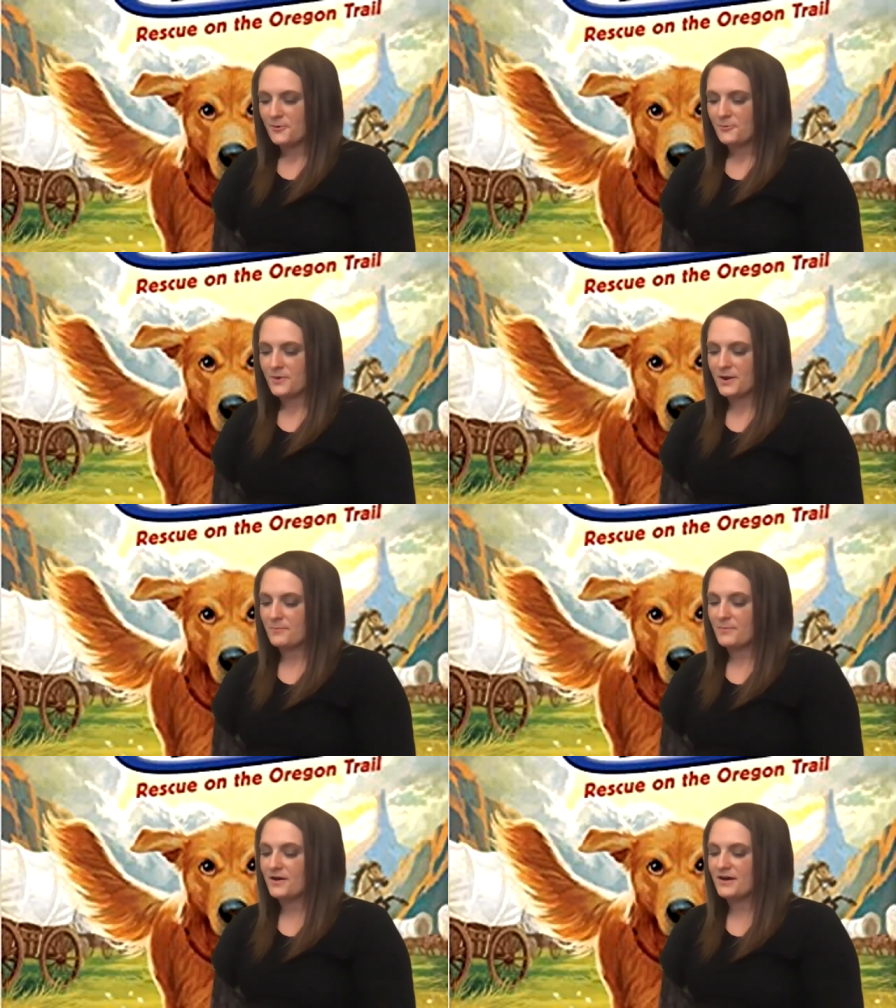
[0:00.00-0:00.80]
Where
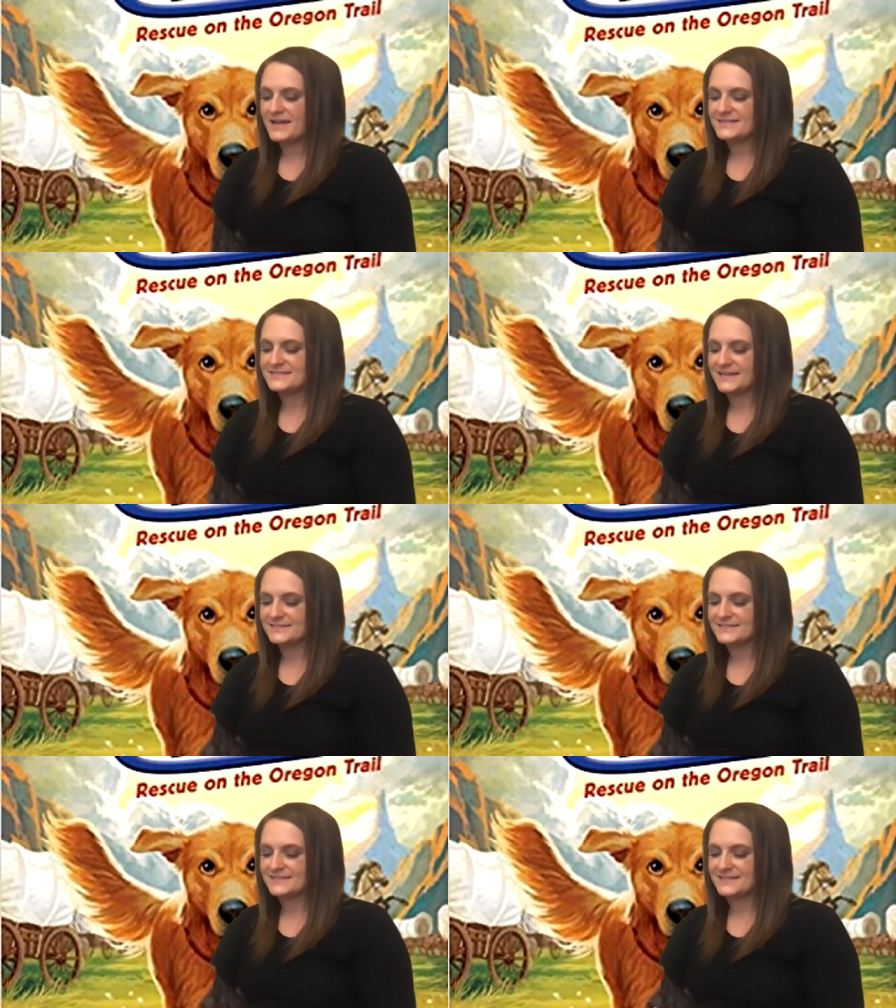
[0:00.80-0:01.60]
Ma had
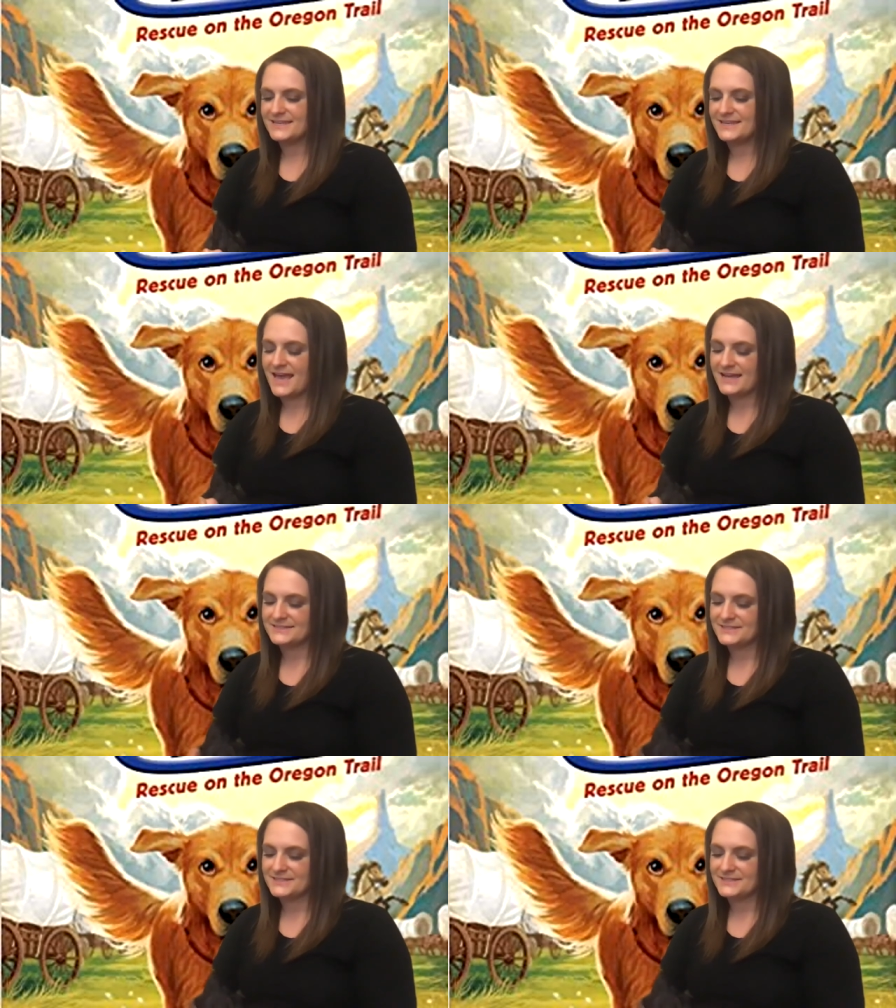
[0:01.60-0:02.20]
tucked it next